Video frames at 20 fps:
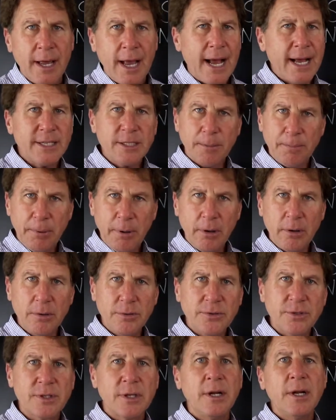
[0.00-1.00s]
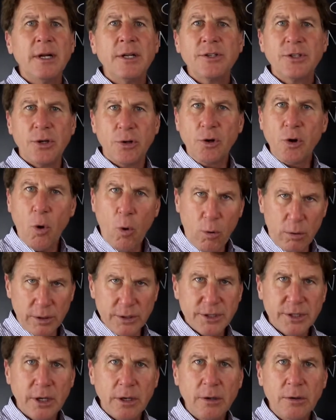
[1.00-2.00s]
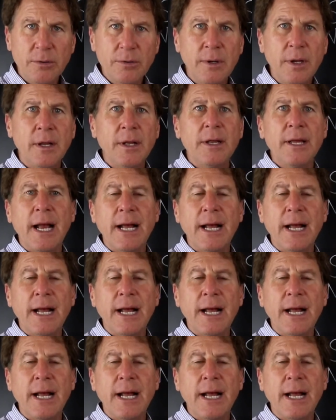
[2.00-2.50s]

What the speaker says: as opposed to cortisone